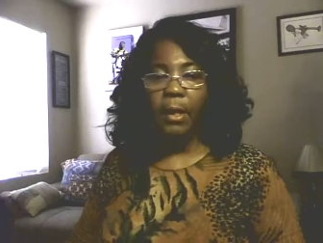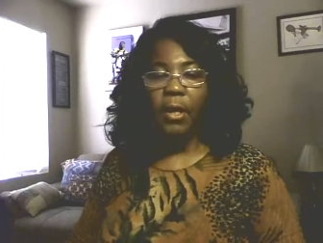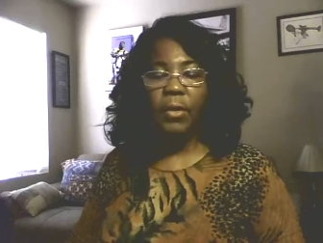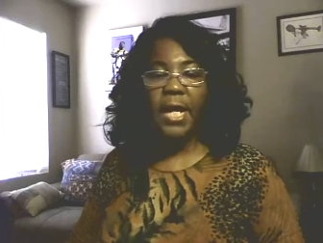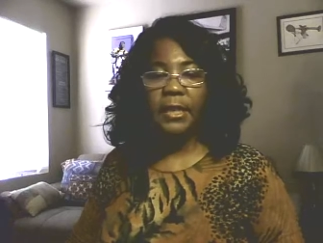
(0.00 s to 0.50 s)

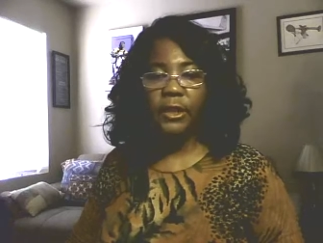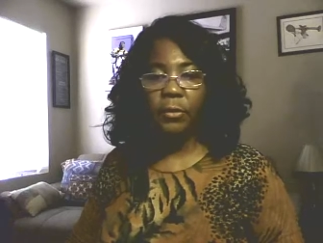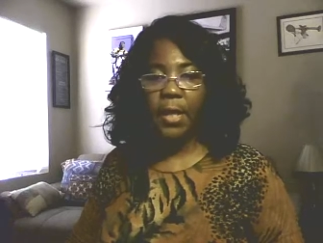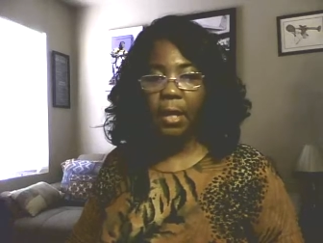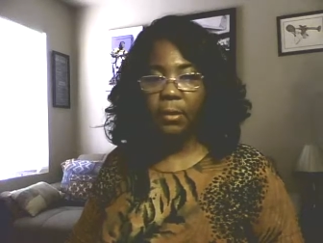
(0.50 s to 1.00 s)
Okay, so
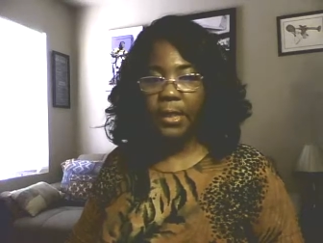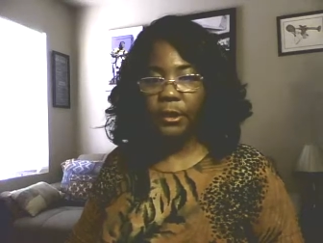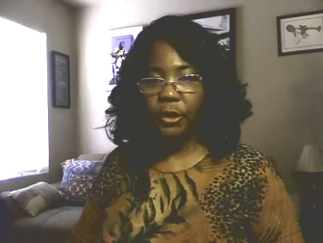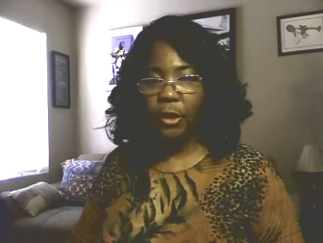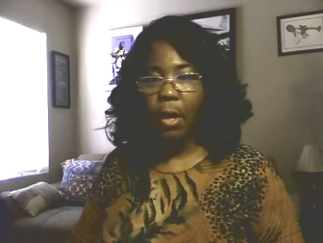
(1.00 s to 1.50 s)
now
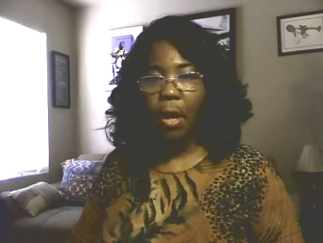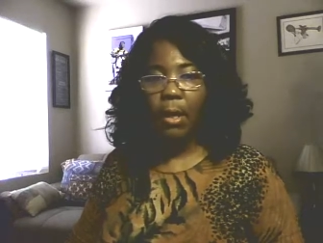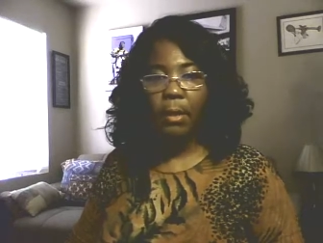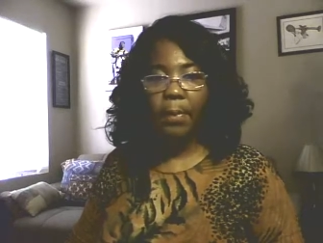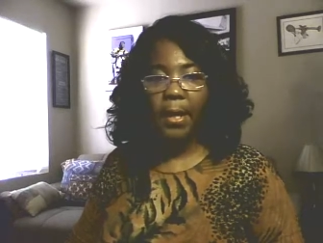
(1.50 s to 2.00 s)
let's
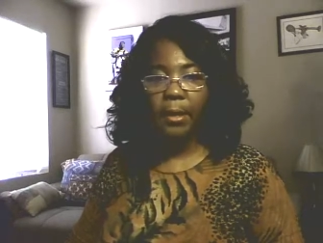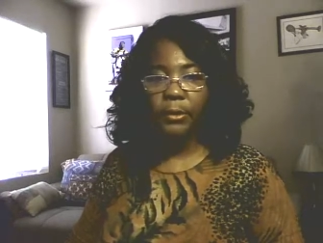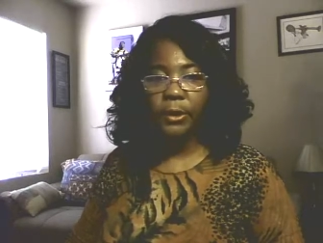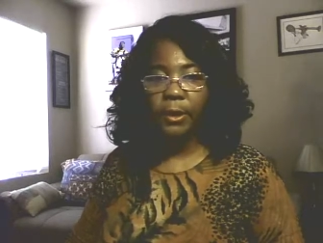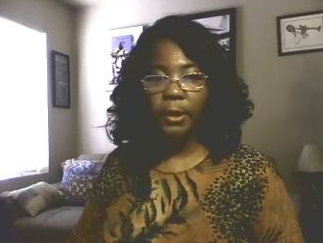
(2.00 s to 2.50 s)
talk about,
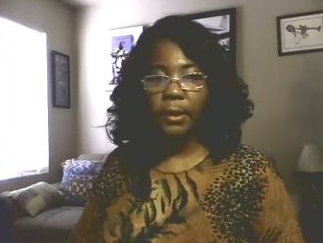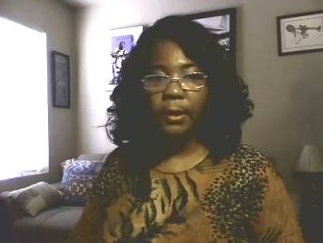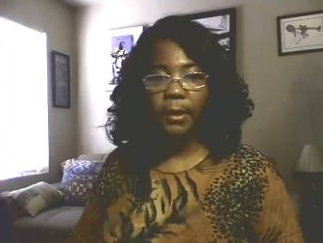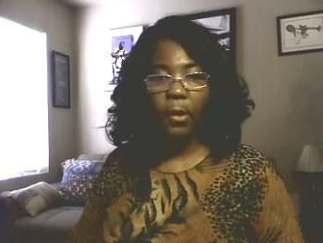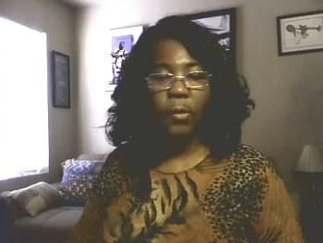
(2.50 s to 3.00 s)

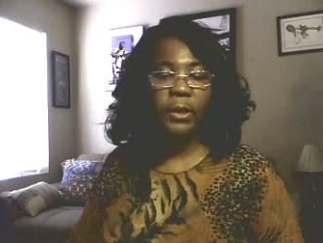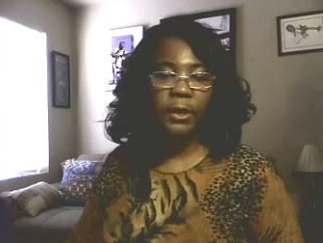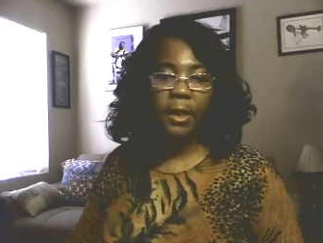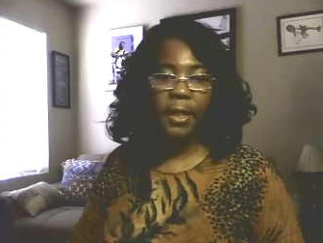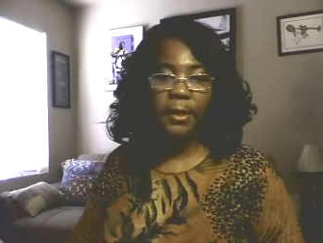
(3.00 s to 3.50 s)
or
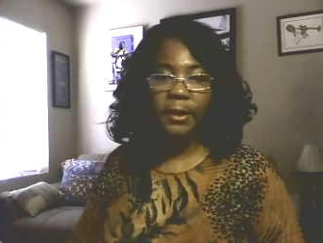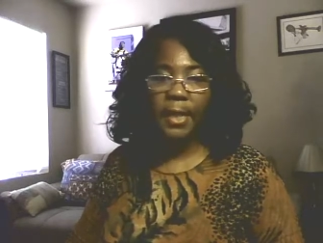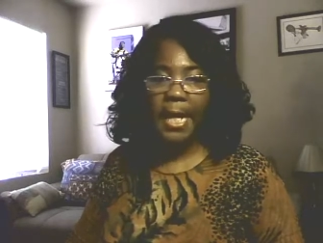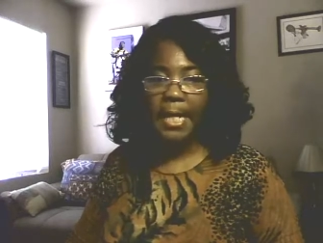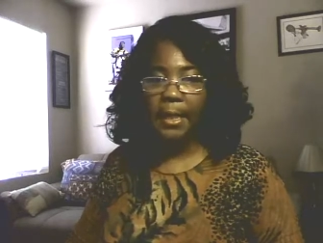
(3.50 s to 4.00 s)
shall I
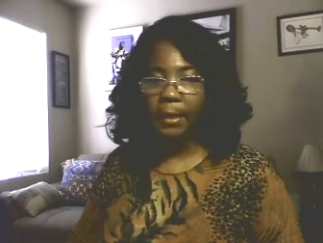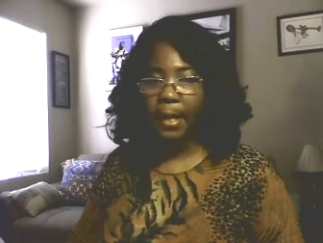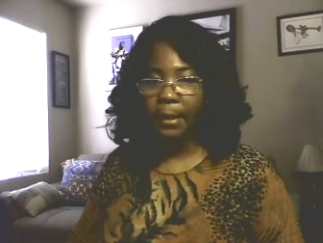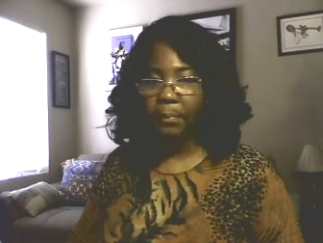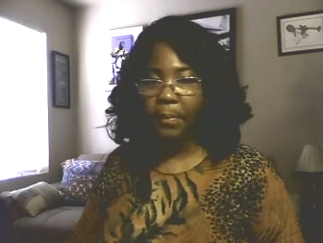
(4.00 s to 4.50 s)
say,
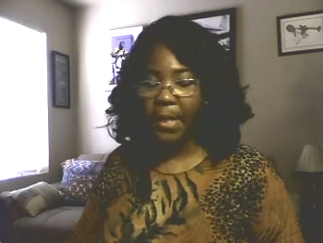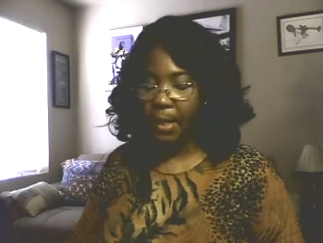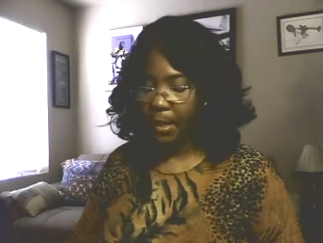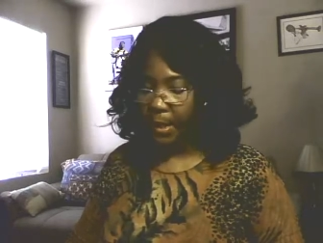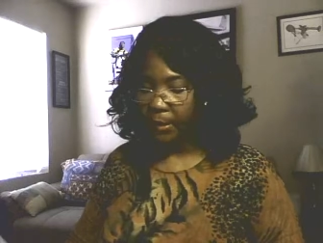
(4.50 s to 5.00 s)
let
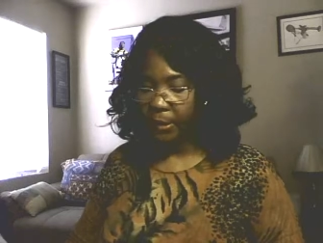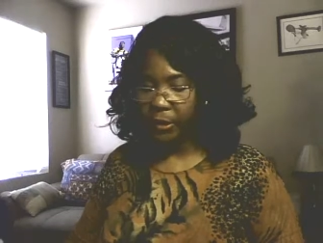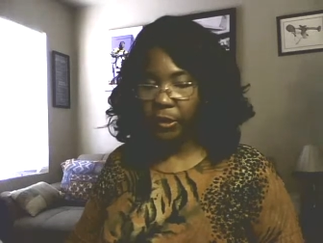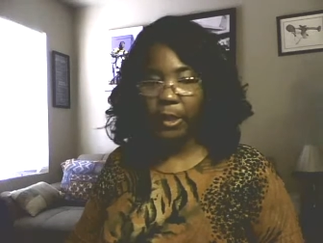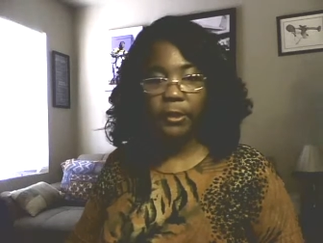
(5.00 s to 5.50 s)
me
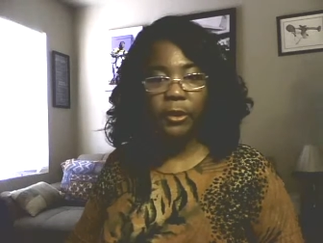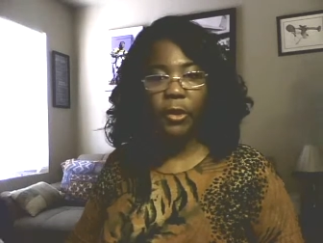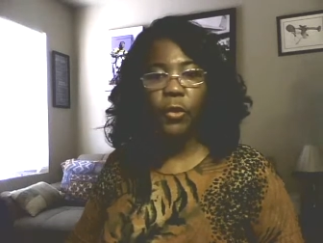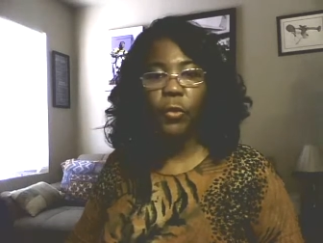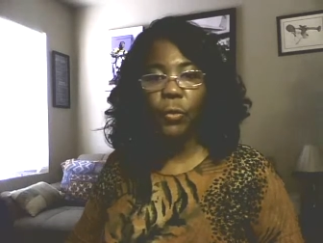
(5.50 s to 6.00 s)
discuss
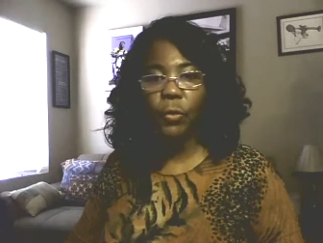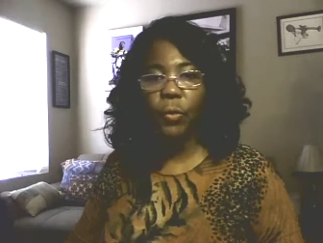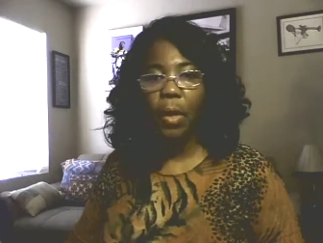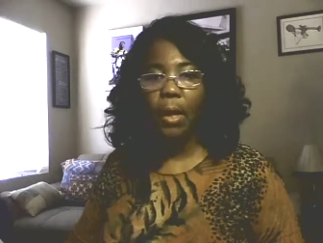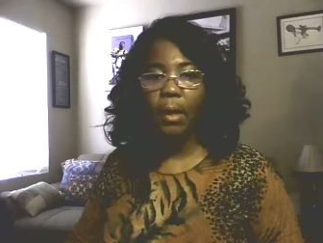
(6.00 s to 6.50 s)

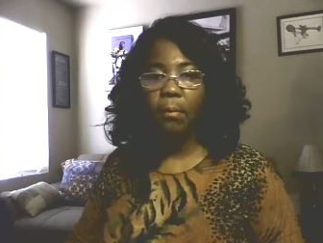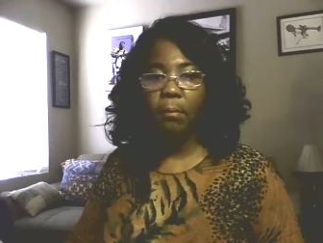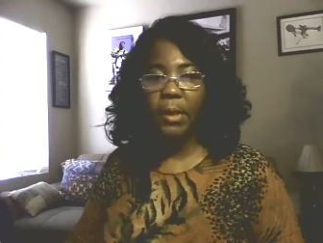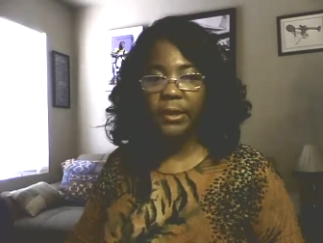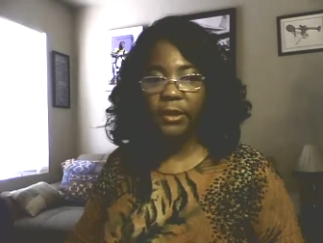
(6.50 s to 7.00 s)
who
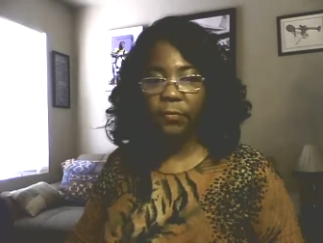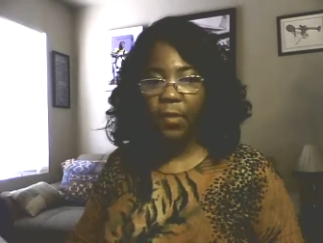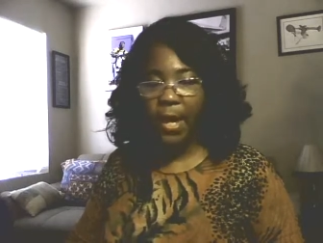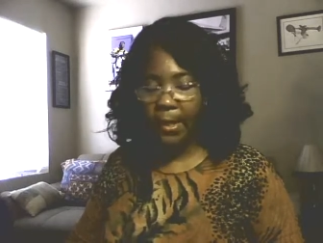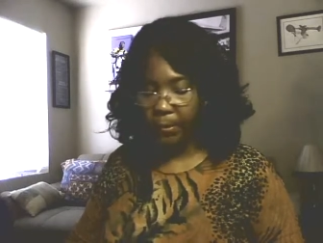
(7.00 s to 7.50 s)
must
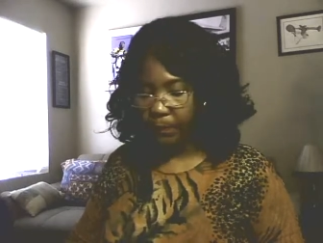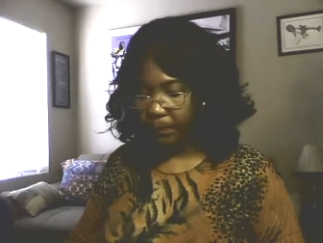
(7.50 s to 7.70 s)
file.